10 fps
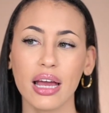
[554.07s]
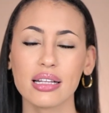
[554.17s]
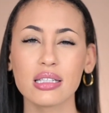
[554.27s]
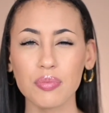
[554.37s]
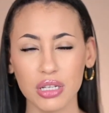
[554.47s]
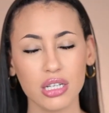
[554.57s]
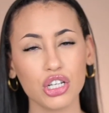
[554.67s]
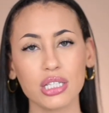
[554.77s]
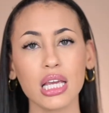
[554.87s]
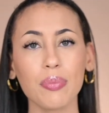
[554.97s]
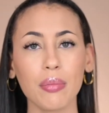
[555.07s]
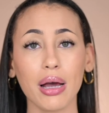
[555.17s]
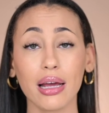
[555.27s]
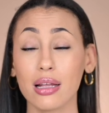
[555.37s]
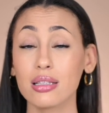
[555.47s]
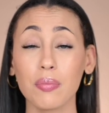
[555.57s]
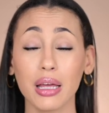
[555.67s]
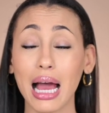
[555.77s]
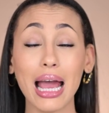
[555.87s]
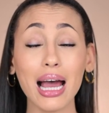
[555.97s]
It's something to just keep in mind, and something
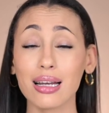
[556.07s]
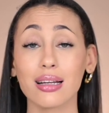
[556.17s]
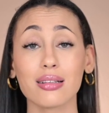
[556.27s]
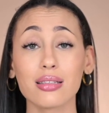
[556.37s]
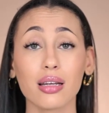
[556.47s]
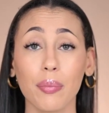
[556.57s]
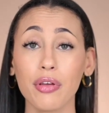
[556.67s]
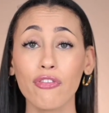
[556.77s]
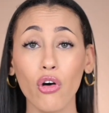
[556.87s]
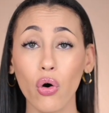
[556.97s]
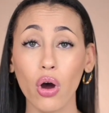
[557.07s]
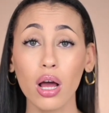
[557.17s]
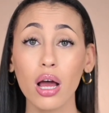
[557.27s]
I hadn't considered before